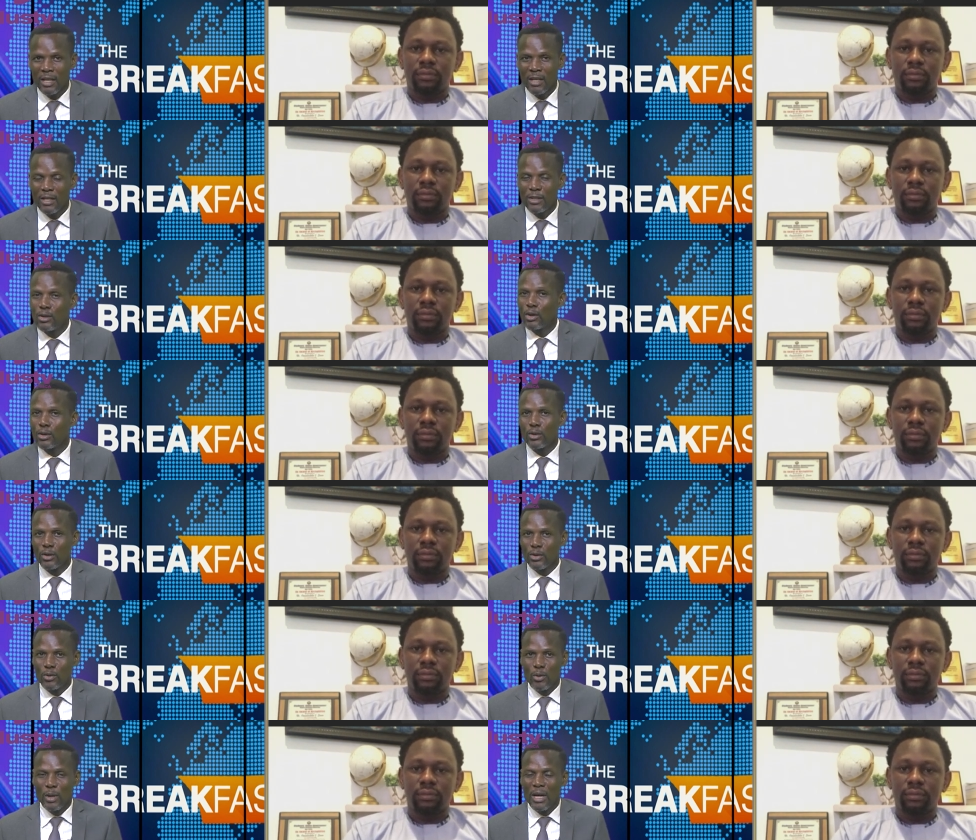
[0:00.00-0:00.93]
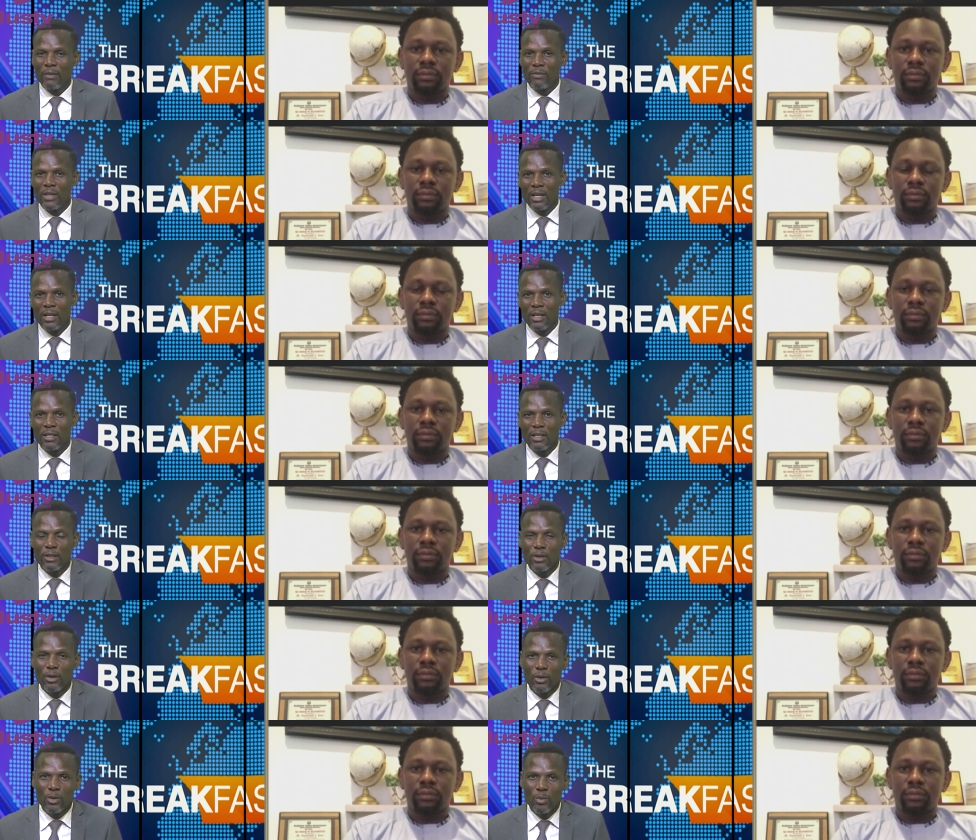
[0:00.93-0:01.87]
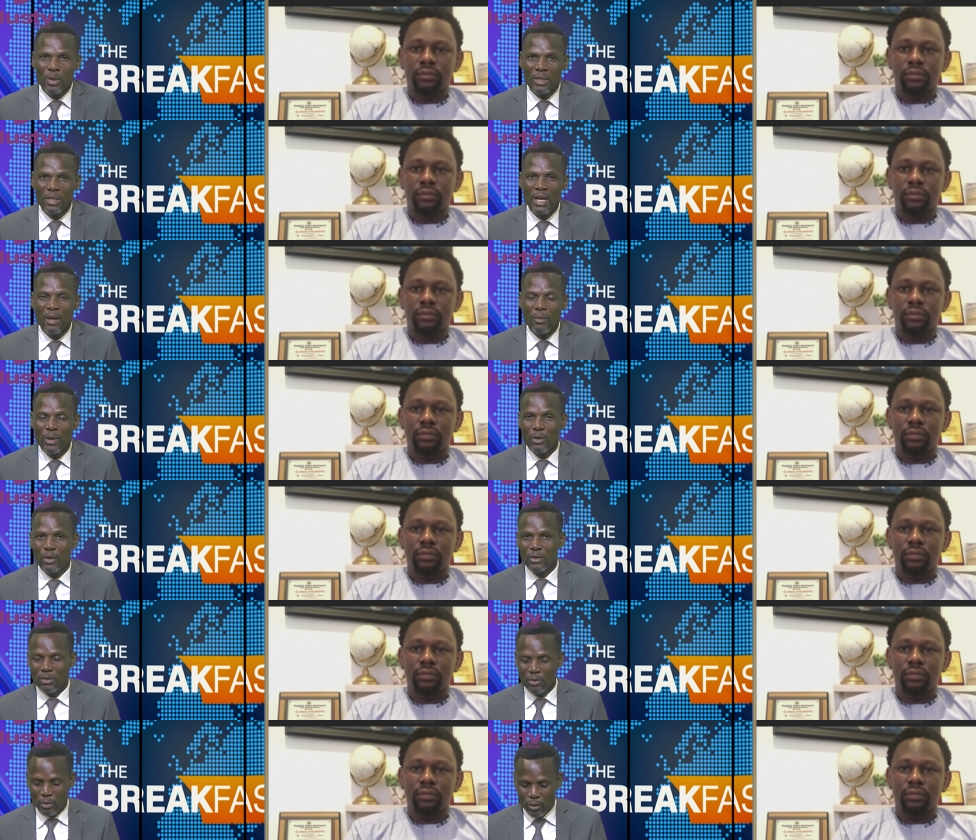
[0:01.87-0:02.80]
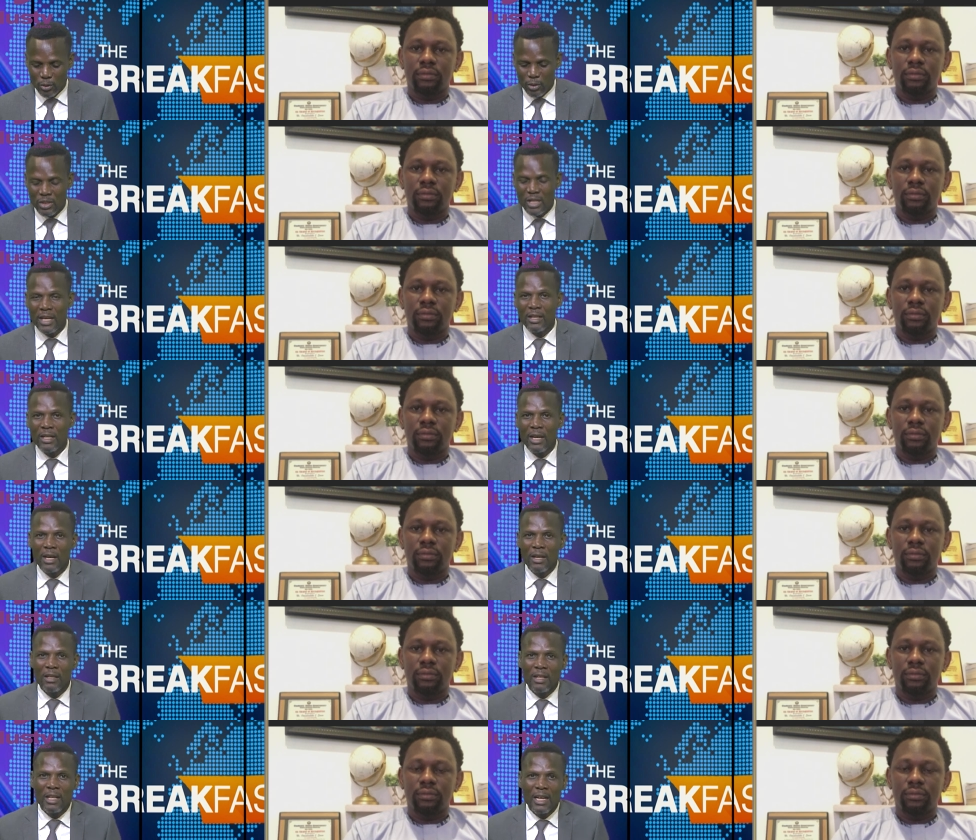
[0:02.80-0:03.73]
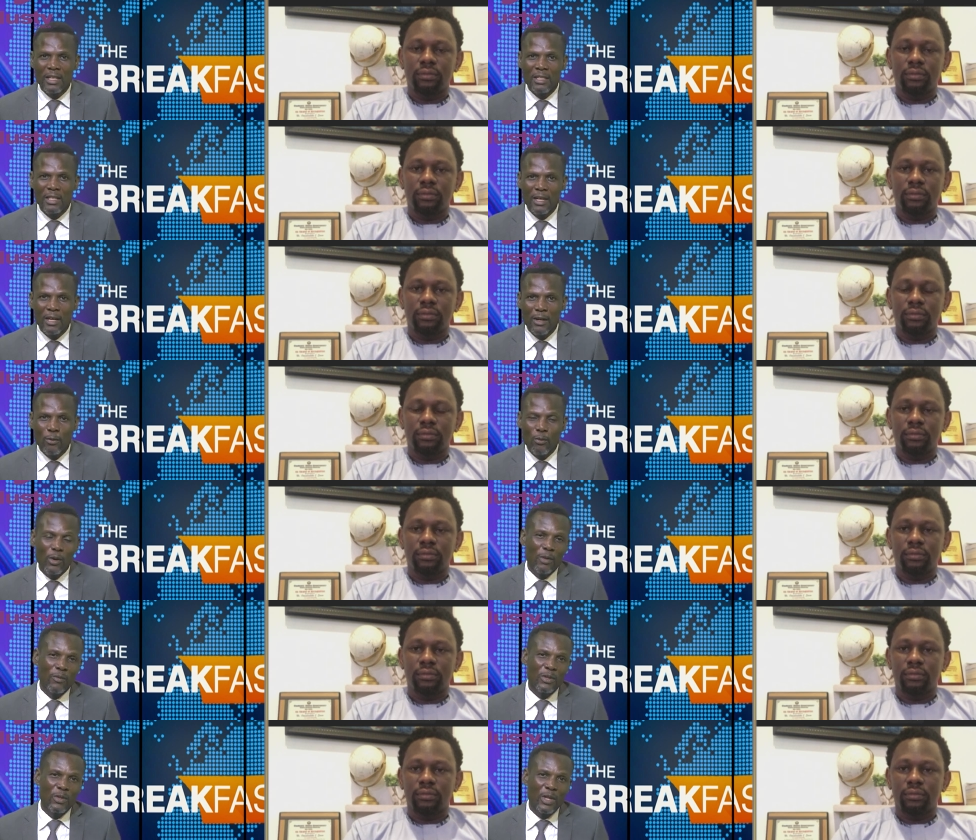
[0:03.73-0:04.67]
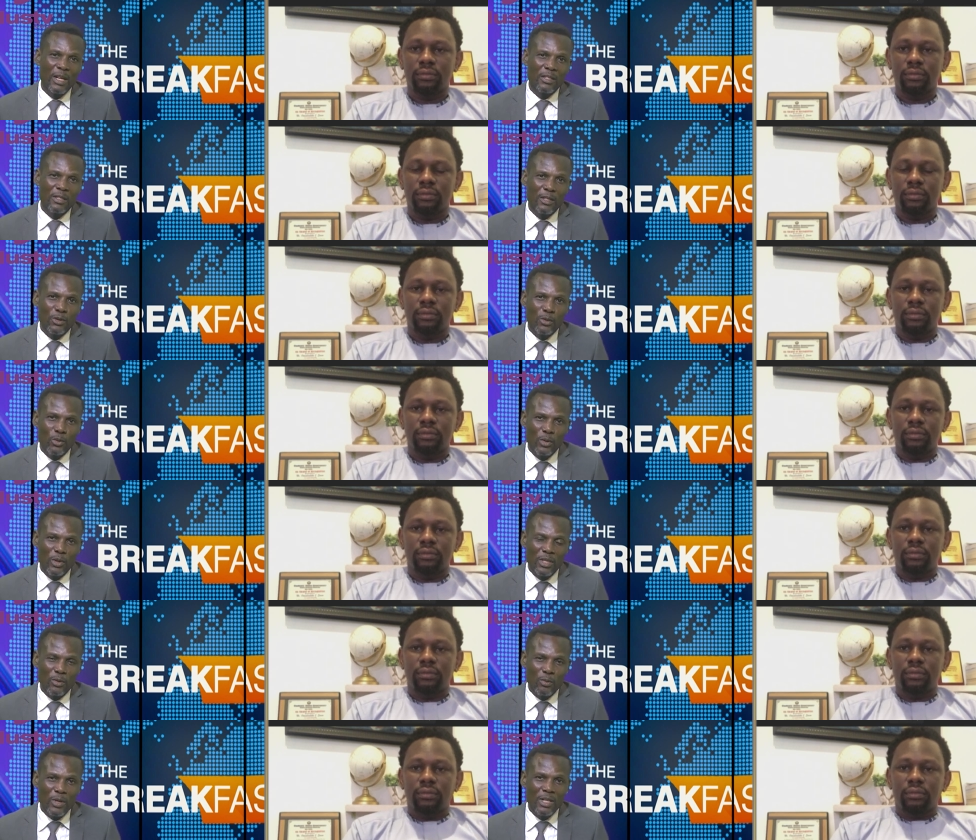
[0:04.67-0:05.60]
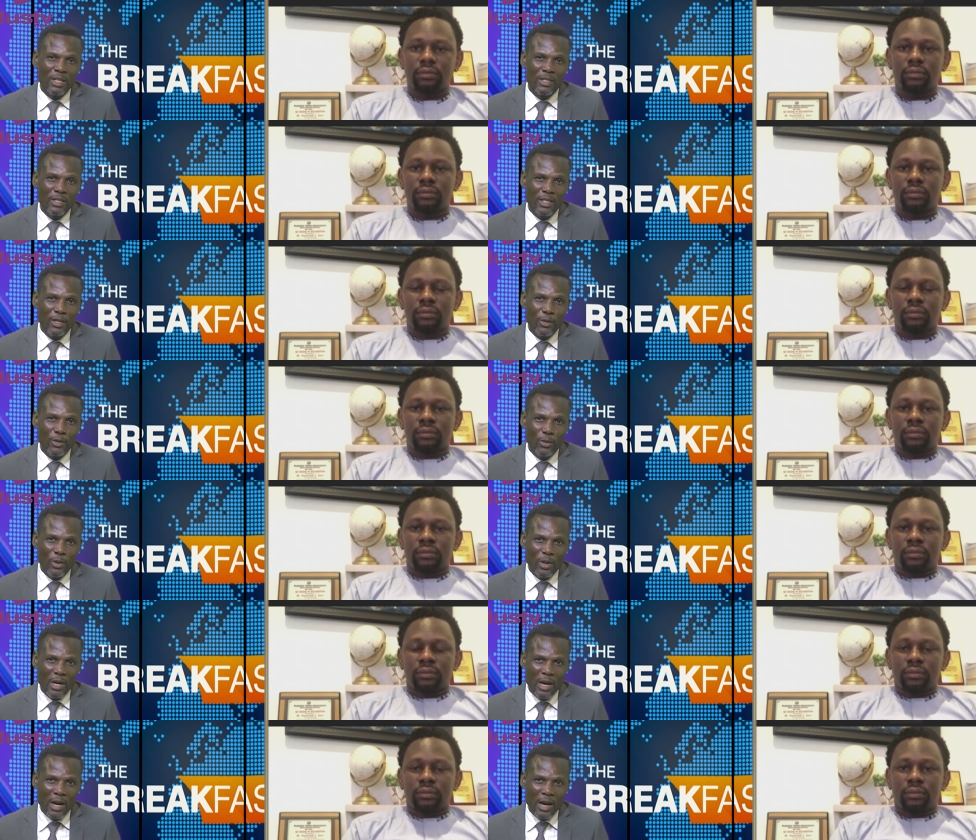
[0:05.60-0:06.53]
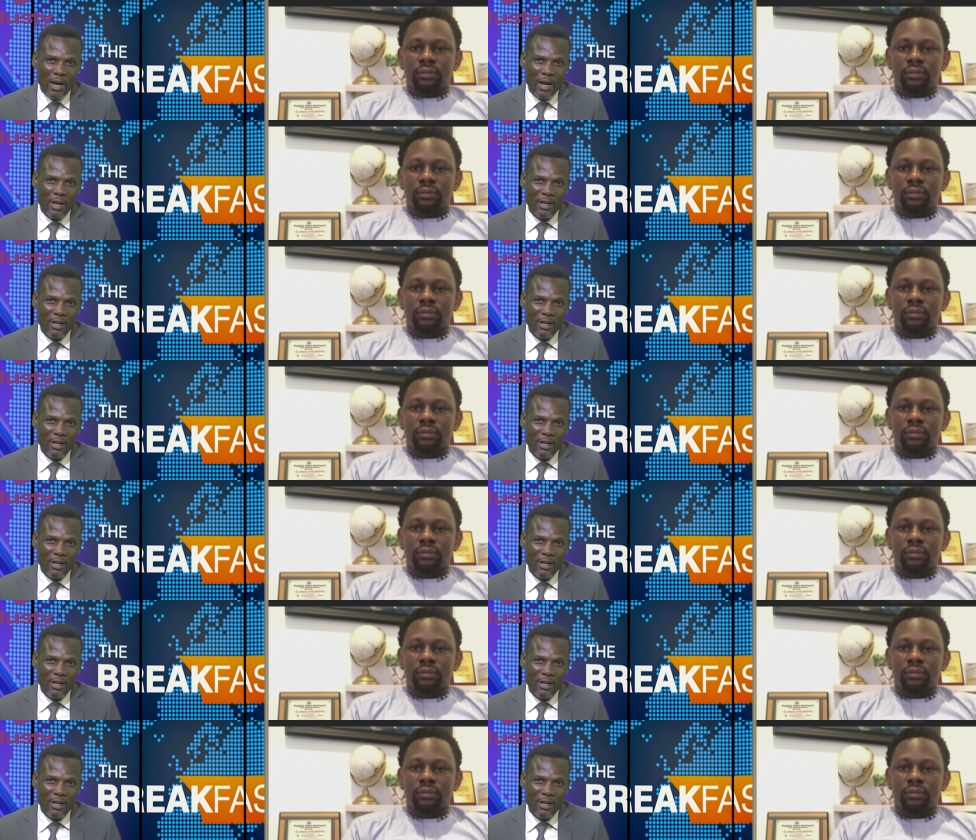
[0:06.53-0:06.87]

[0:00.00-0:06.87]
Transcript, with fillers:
Speaker 1: It's not just to have the document, because you said that one of the things they do is when they steal your car,